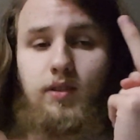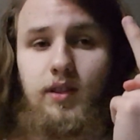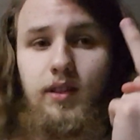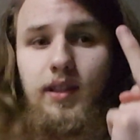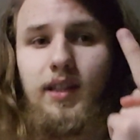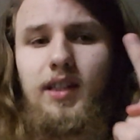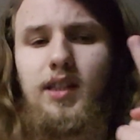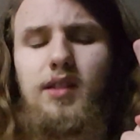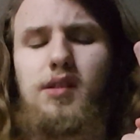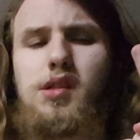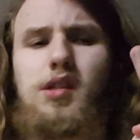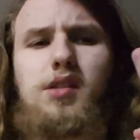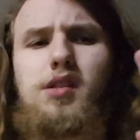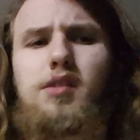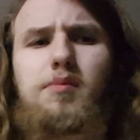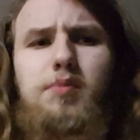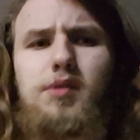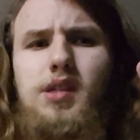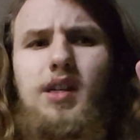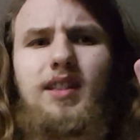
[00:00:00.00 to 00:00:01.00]
negative
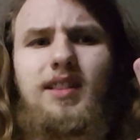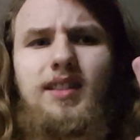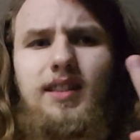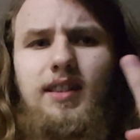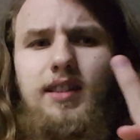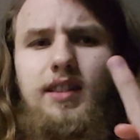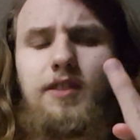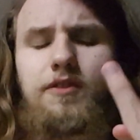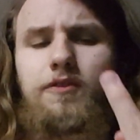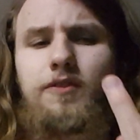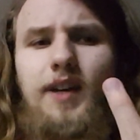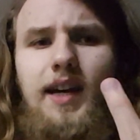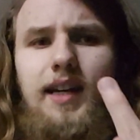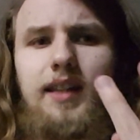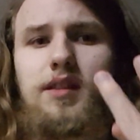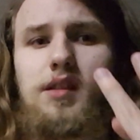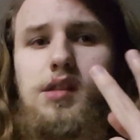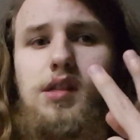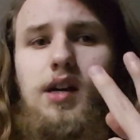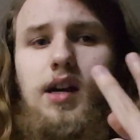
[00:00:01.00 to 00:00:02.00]
60%
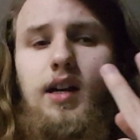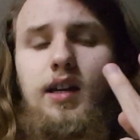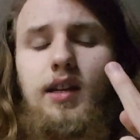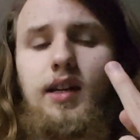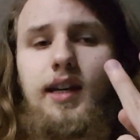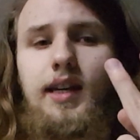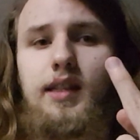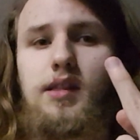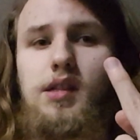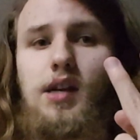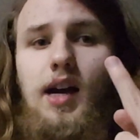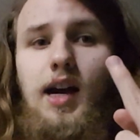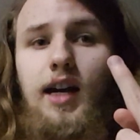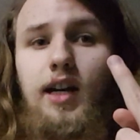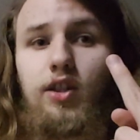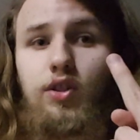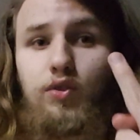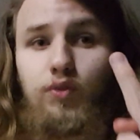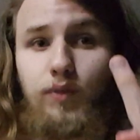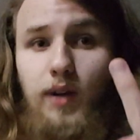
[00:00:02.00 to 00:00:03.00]
defense ends
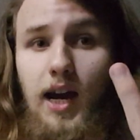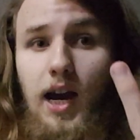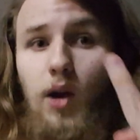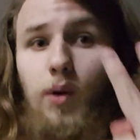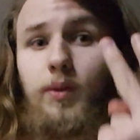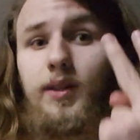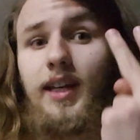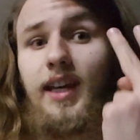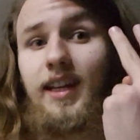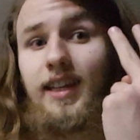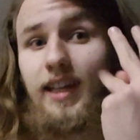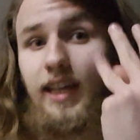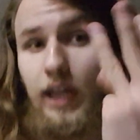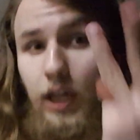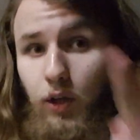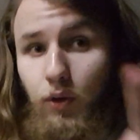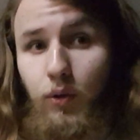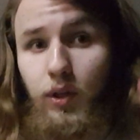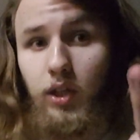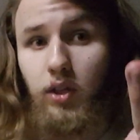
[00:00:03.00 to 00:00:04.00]
on ground and
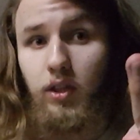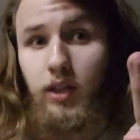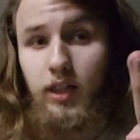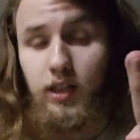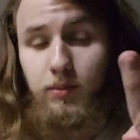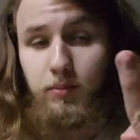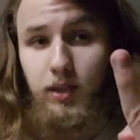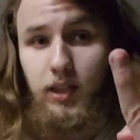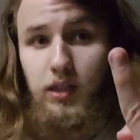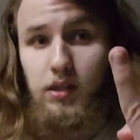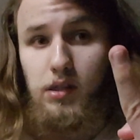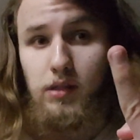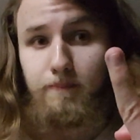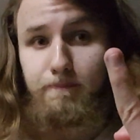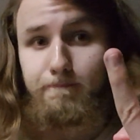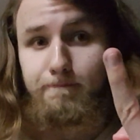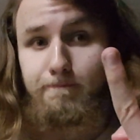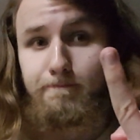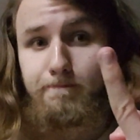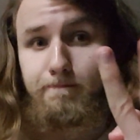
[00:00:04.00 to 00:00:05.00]
aerial enemies.
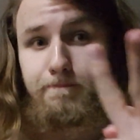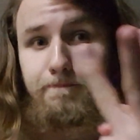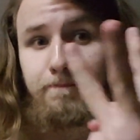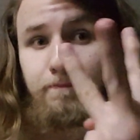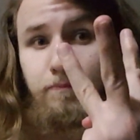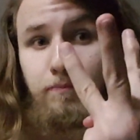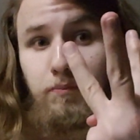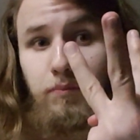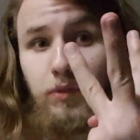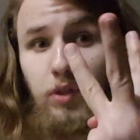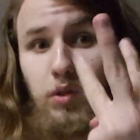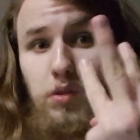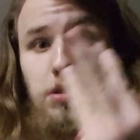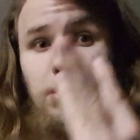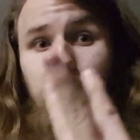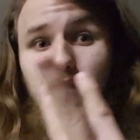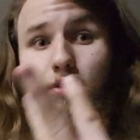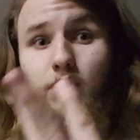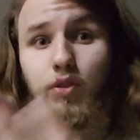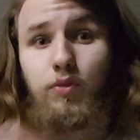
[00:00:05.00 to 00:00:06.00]
Those
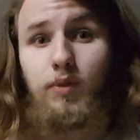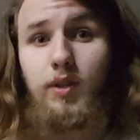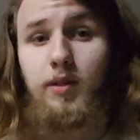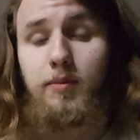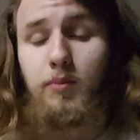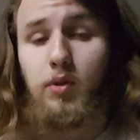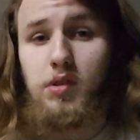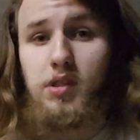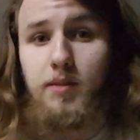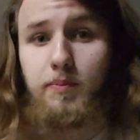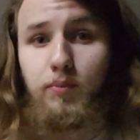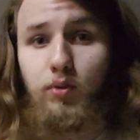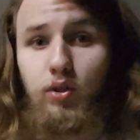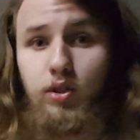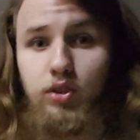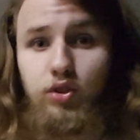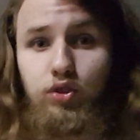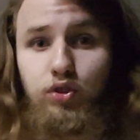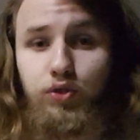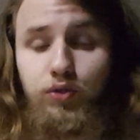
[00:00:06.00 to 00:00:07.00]
are the 3 most
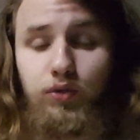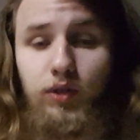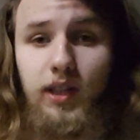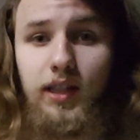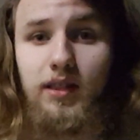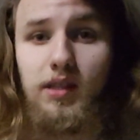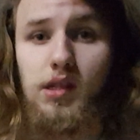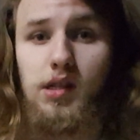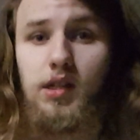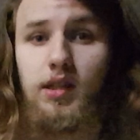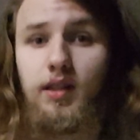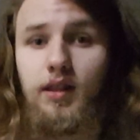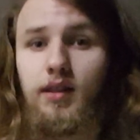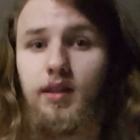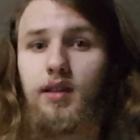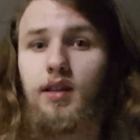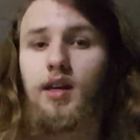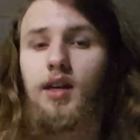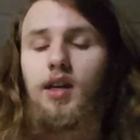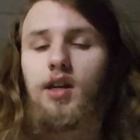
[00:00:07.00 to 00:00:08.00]
important traits
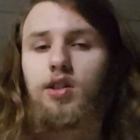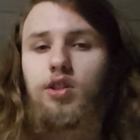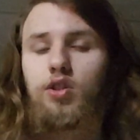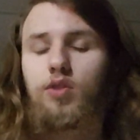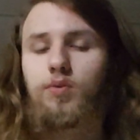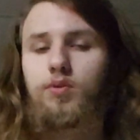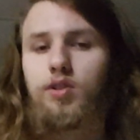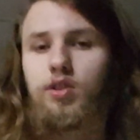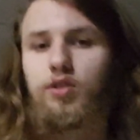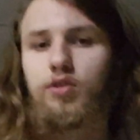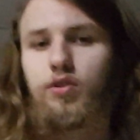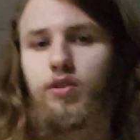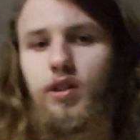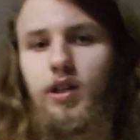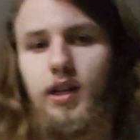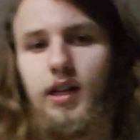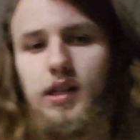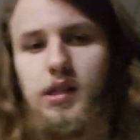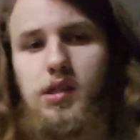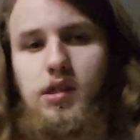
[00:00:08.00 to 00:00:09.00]
in Union
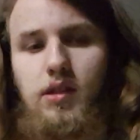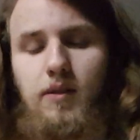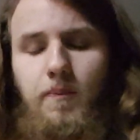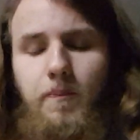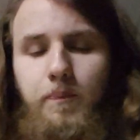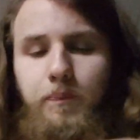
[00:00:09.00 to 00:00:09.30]
Cross,